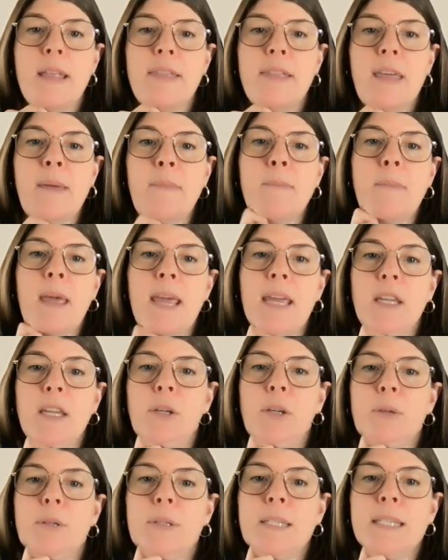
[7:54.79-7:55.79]
They may
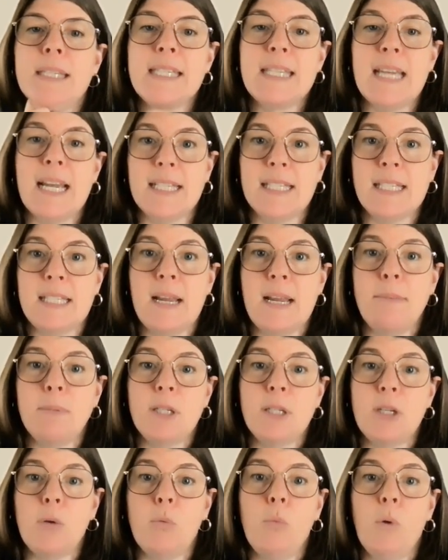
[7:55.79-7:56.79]
use set
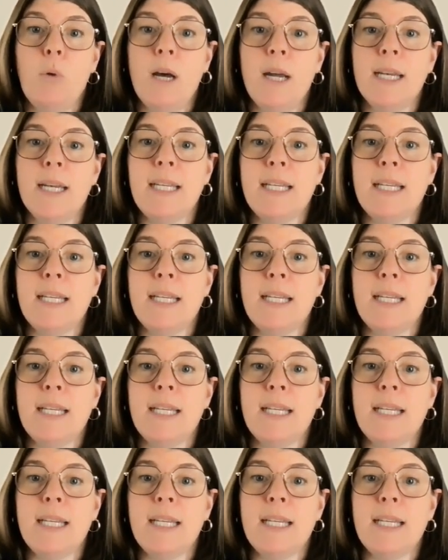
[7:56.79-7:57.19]
steps to 1